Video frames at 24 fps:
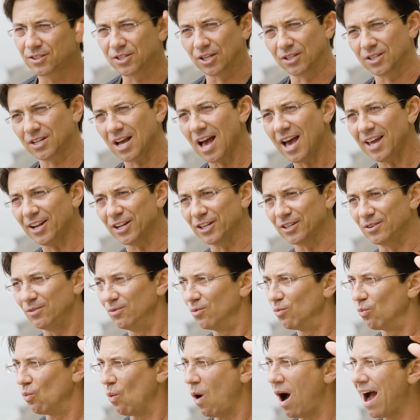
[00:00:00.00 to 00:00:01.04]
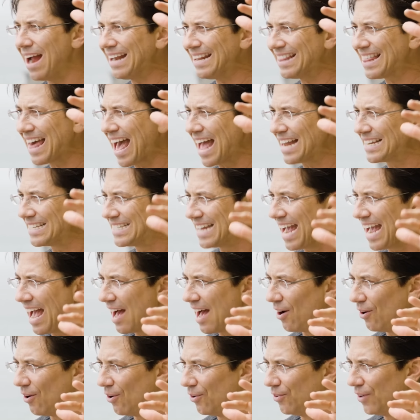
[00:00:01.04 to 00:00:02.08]
To kind of wind that
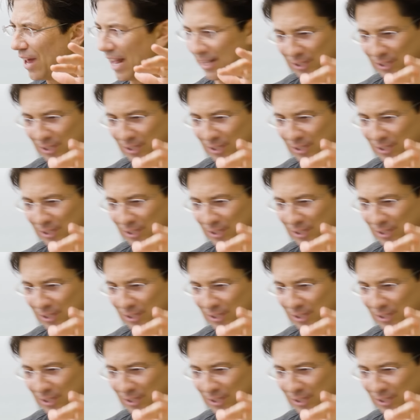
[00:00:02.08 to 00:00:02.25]
down